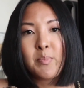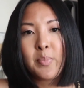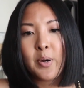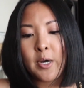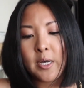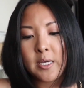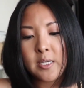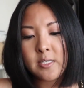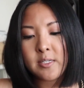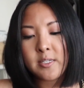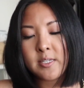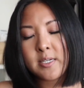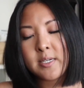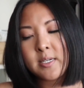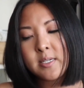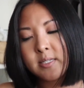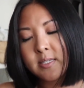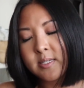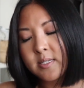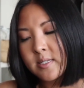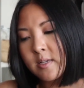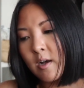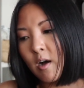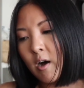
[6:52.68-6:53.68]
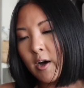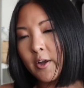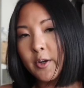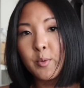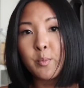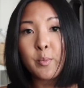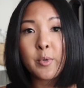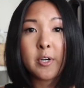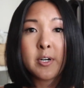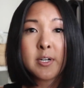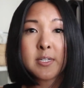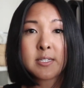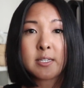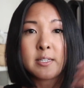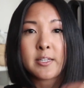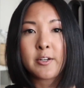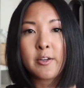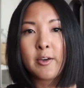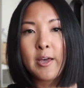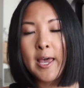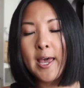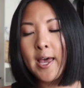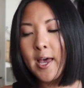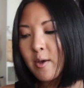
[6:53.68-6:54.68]
put this on and wear it as a
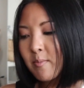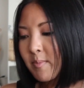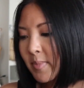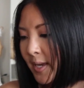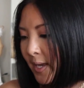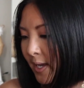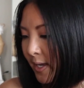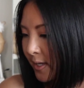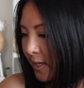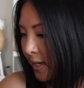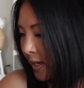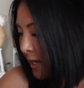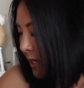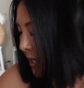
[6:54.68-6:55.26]
little handbag.